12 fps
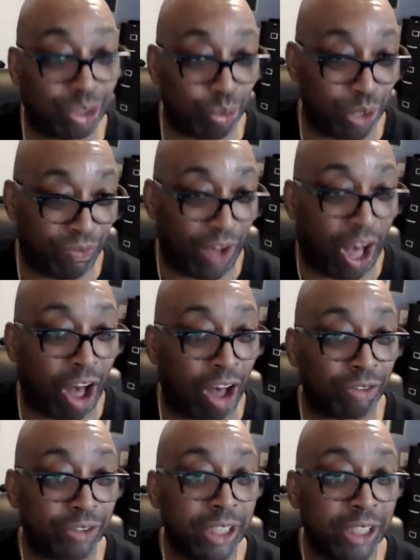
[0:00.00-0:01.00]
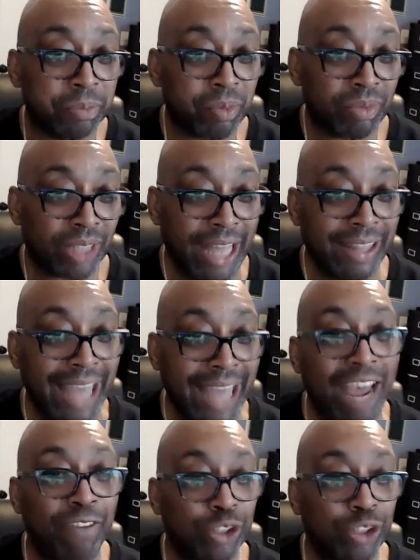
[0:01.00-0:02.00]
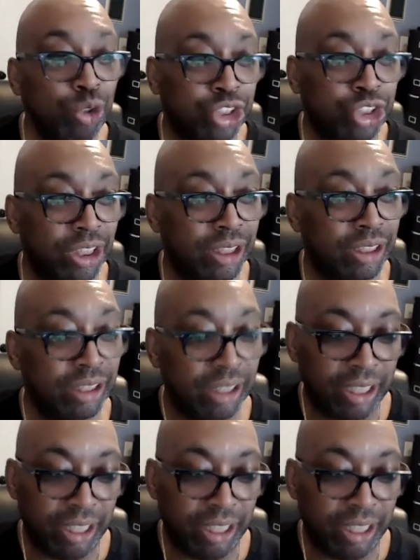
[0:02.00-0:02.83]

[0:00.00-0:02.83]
to evolve, and that evolution